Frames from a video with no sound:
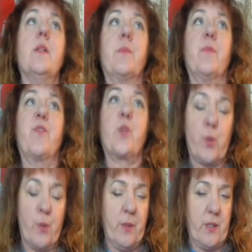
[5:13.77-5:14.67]
The
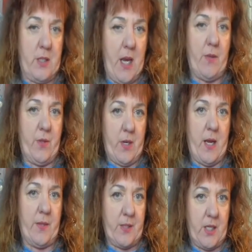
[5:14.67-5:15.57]
crew that's down there
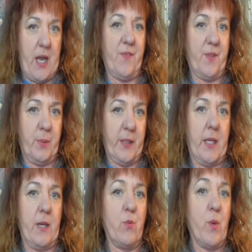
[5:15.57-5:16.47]
now, the staff at
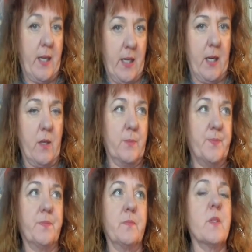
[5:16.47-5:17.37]
planning right now,
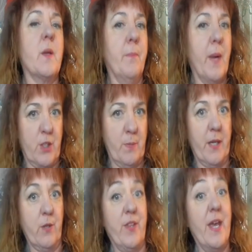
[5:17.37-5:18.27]
much
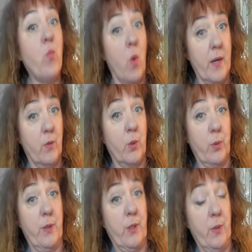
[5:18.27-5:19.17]
better. They want to
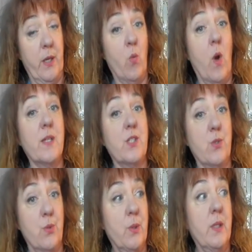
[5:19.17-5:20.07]
work with you. They want
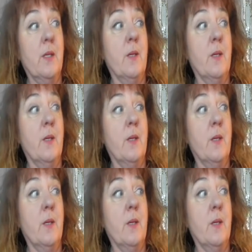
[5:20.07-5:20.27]
to